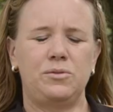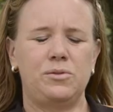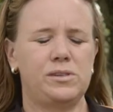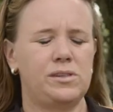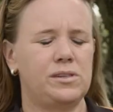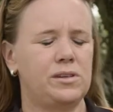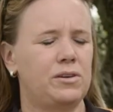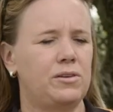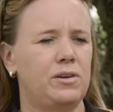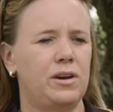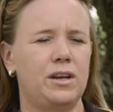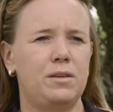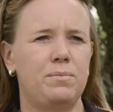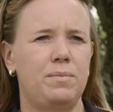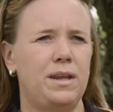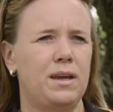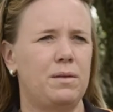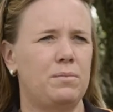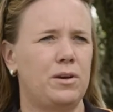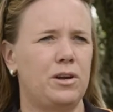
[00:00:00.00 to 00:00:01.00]
It was
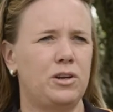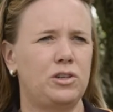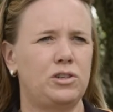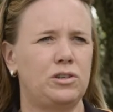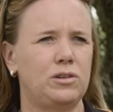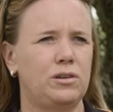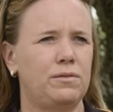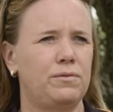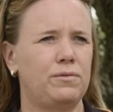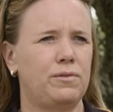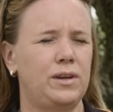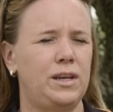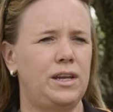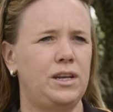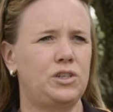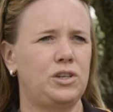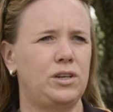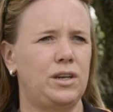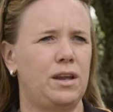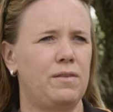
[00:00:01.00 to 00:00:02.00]
incredibly emotional for
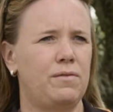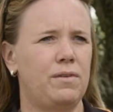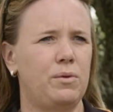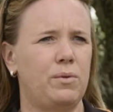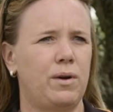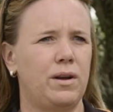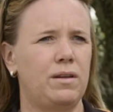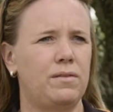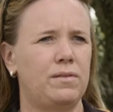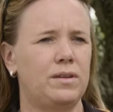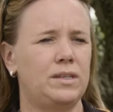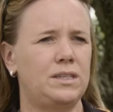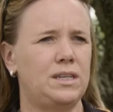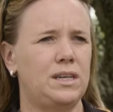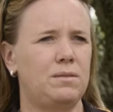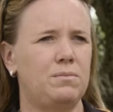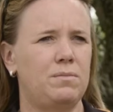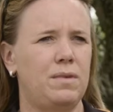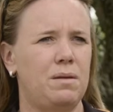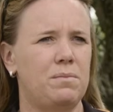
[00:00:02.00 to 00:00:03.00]
each and every one of the
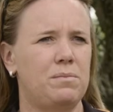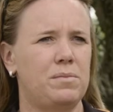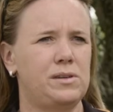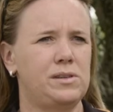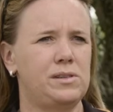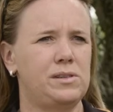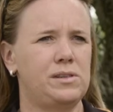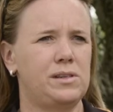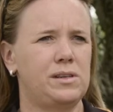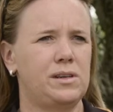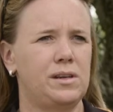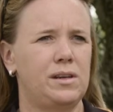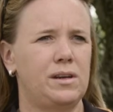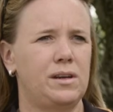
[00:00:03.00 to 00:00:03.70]
team members